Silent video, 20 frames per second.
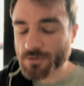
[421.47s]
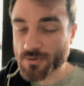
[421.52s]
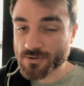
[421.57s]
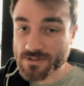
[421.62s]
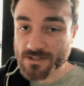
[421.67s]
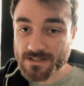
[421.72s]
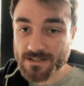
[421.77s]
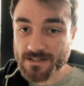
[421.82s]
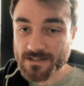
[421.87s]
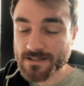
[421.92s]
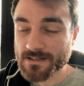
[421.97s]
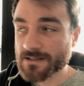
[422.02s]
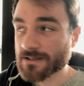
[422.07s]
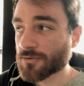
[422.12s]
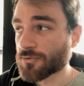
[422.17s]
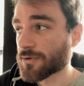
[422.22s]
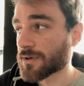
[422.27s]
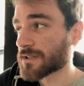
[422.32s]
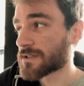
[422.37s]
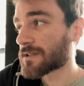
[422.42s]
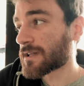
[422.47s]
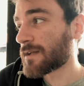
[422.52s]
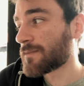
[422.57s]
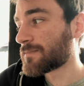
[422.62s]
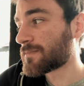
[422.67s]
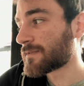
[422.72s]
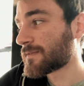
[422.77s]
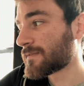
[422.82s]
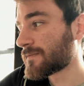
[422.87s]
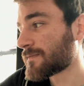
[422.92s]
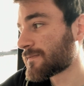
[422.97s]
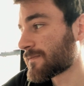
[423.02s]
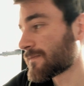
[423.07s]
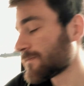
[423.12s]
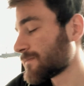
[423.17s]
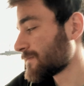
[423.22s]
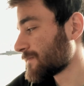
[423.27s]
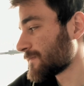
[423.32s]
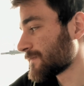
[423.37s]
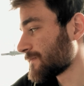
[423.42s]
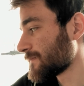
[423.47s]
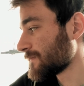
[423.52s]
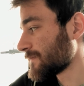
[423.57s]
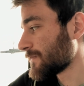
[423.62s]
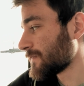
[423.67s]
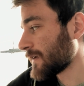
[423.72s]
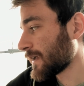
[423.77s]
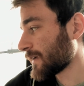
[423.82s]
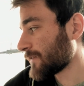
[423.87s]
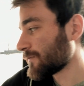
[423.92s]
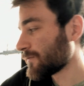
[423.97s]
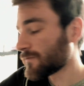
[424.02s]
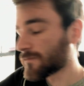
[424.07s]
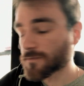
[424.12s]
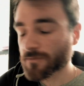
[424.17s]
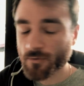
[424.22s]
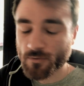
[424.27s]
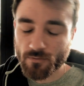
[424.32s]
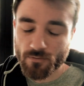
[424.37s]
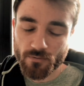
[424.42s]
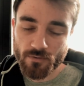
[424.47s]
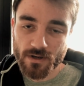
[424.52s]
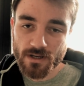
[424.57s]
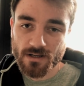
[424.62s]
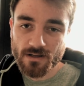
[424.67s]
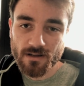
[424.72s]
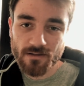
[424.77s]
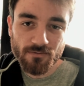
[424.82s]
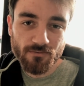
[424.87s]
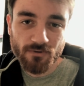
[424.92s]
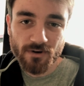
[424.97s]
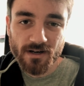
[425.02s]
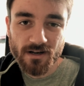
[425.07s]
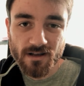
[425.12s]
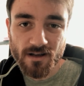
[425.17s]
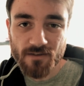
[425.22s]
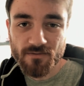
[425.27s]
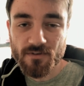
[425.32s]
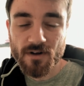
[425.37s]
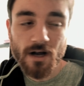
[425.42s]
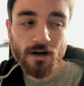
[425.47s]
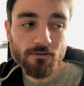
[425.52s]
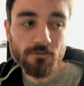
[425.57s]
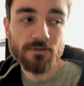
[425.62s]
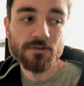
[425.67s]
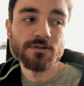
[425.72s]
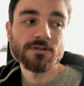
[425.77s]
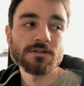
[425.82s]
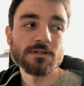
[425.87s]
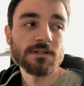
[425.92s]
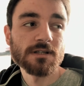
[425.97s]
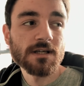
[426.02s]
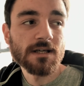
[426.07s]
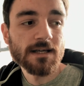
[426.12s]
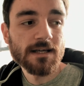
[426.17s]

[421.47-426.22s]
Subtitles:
because I only slept like for 3.5 hours,